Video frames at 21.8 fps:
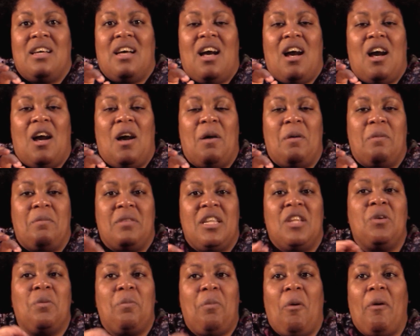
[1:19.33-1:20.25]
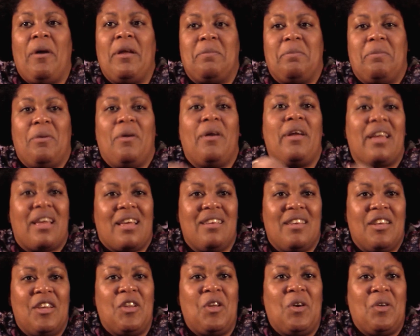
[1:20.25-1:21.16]
needlepoint prick,
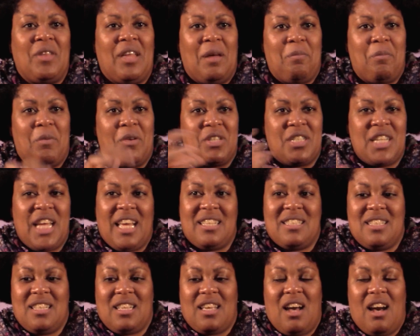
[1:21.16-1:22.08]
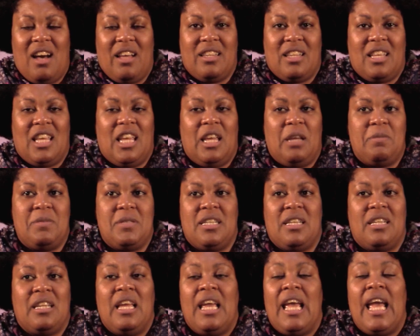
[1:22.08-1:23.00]
you know, that protects the cotton and keeps
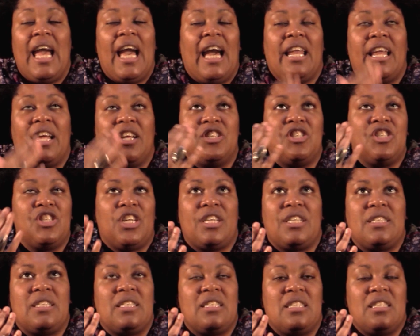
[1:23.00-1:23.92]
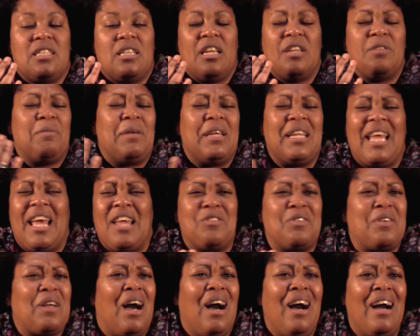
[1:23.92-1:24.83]
it. And in being 8
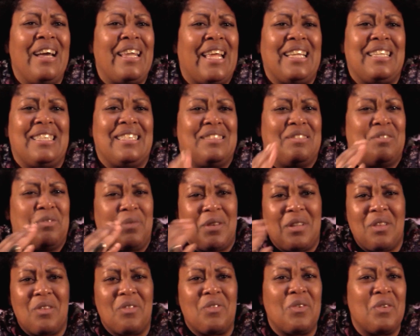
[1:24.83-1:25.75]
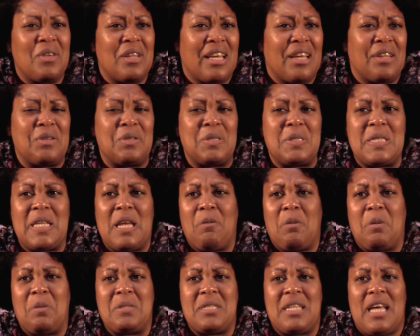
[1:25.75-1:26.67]
or 9, I didn't really fully understand
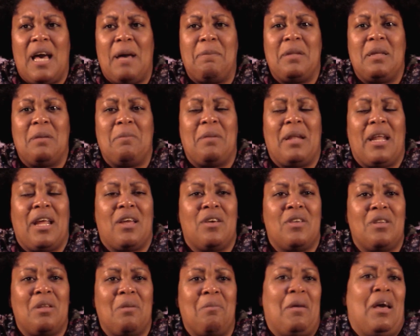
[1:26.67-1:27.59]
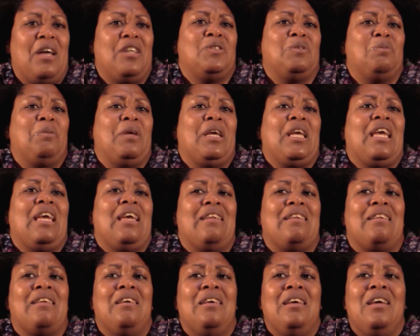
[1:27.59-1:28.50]
what was happening, but I couldn't imagine
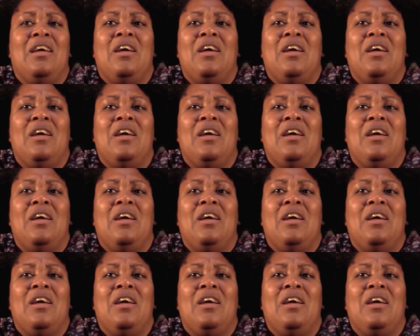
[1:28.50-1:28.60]
picking